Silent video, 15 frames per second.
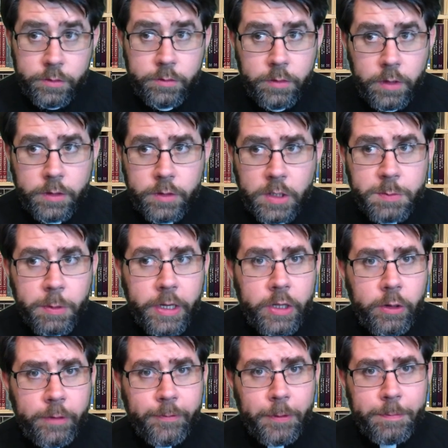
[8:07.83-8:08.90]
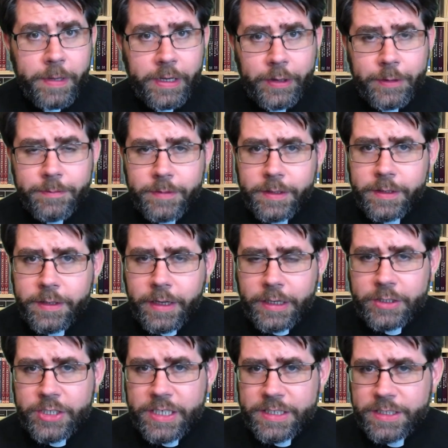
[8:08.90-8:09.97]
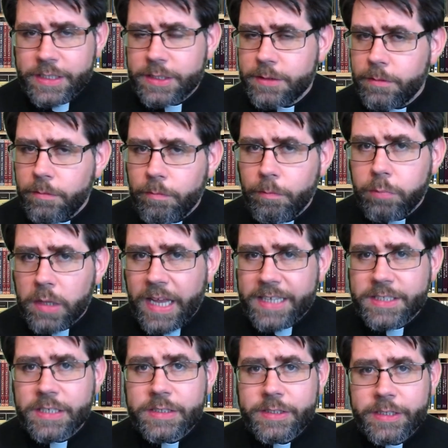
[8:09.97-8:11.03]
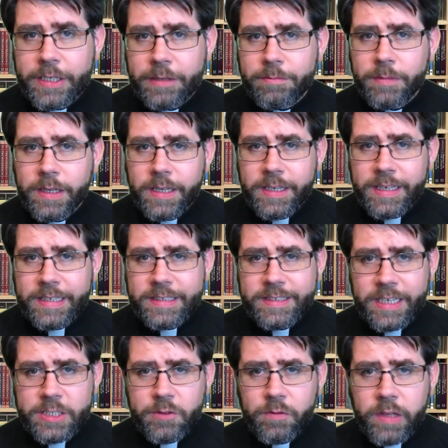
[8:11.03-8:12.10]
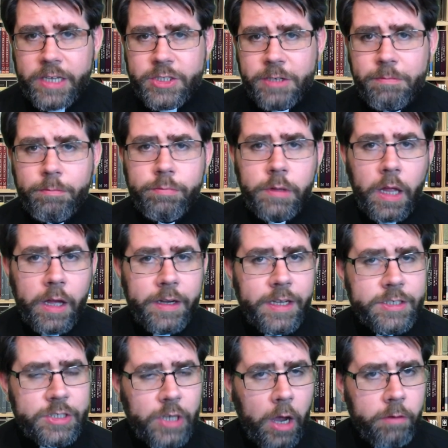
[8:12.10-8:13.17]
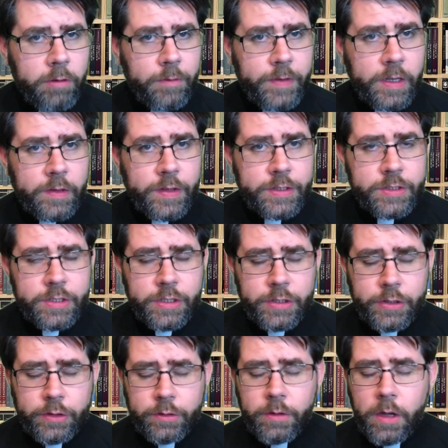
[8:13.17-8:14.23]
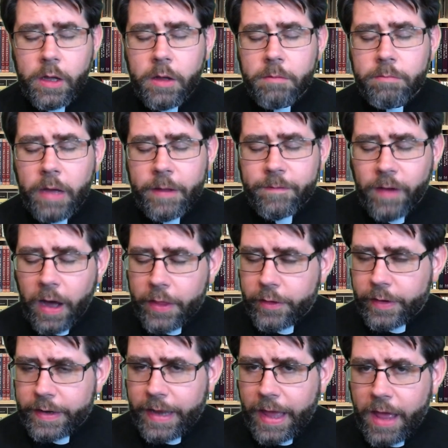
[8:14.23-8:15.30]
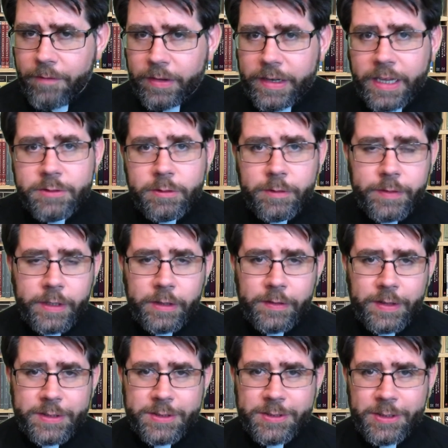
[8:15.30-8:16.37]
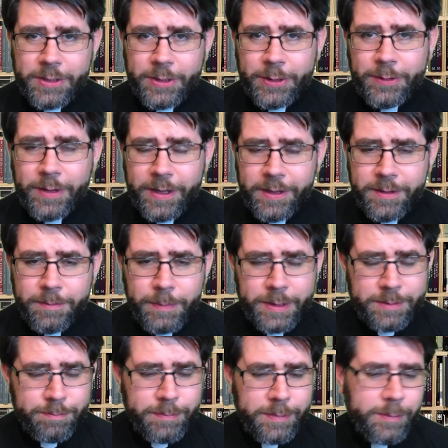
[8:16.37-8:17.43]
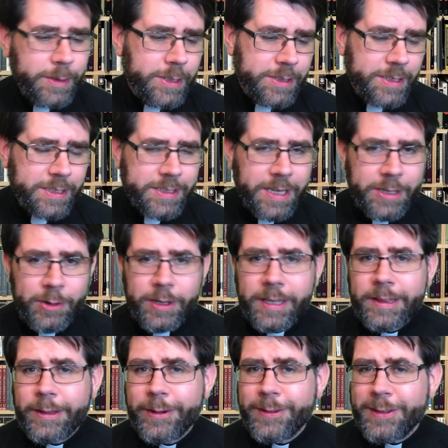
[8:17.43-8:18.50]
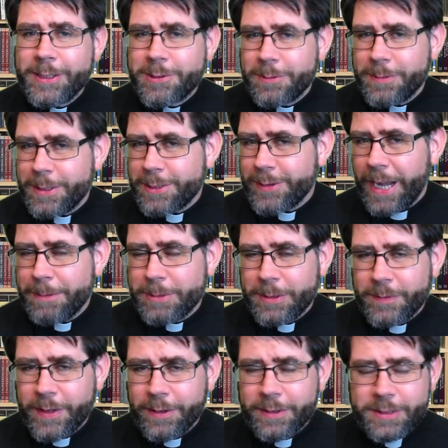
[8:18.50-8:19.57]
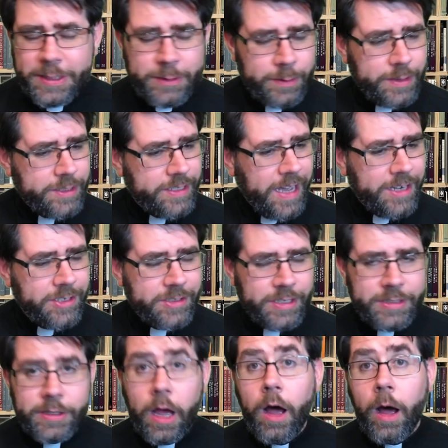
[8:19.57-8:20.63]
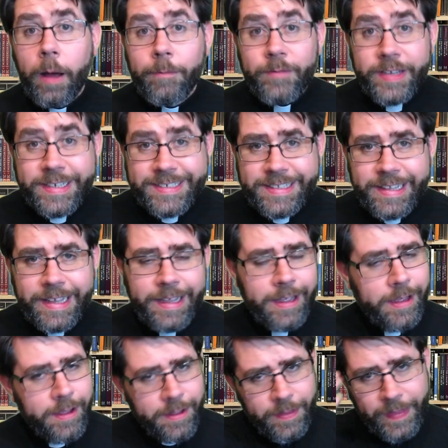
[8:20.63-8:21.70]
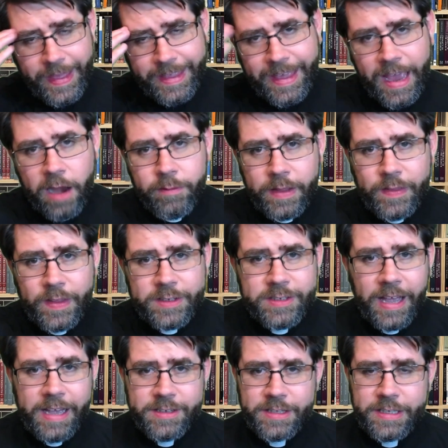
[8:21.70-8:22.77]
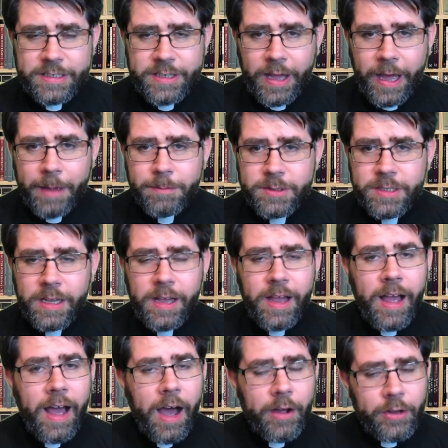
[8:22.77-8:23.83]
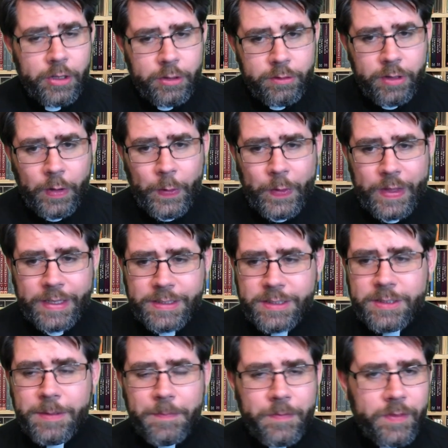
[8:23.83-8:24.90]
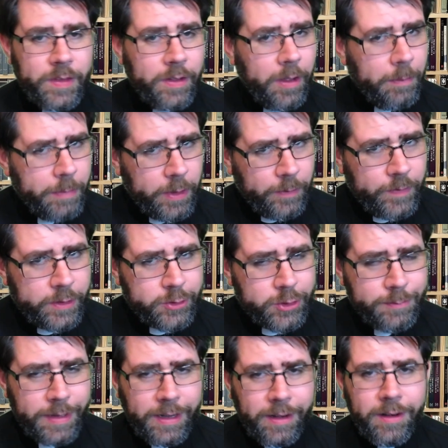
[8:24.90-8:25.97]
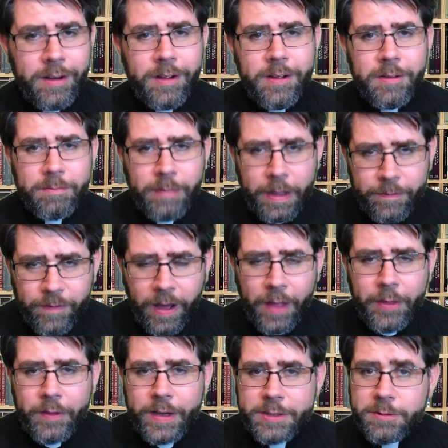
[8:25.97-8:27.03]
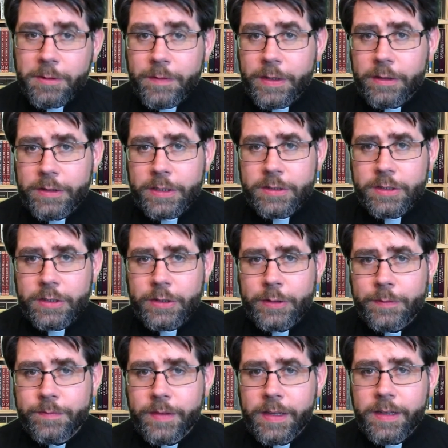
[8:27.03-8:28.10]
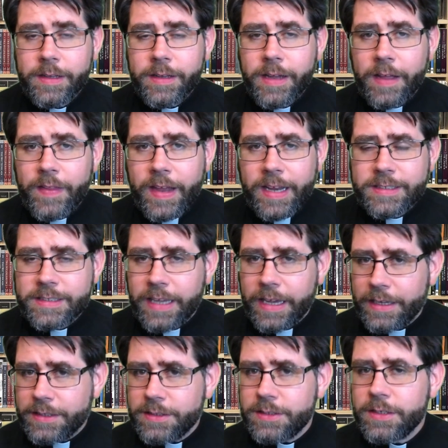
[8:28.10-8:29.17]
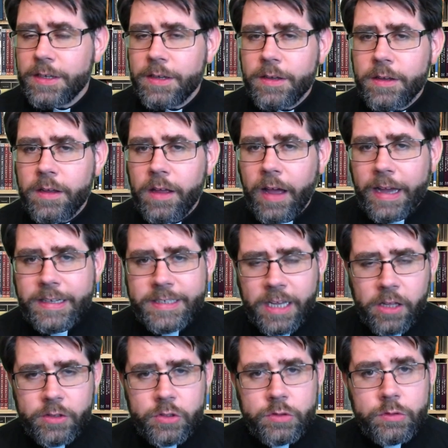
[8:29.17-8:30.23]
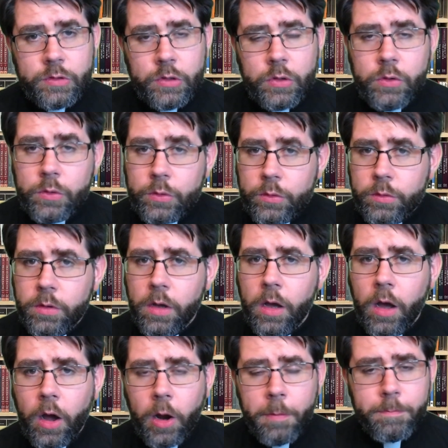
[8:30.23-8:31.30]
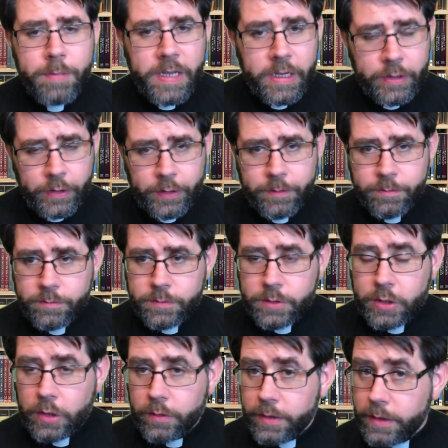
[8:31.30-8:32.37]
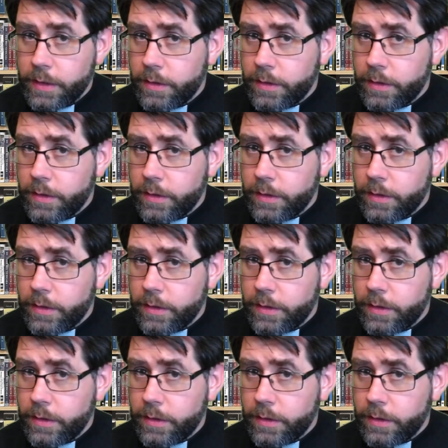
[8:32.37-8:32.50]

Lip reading: Right? That's pretty good for Peter. And Jesus blesses him and says, flesh and blood has not revealed this to you. My Father in heaven has revealed this to you. Which is to say, you didn't learn this from the scribes and Pharisees or the Sadducees, obviously. They can't read the signs of the times. How do you know this? A mere fisherman? My Father has revealed it to you. And then he says, I tell you, you are Peter. So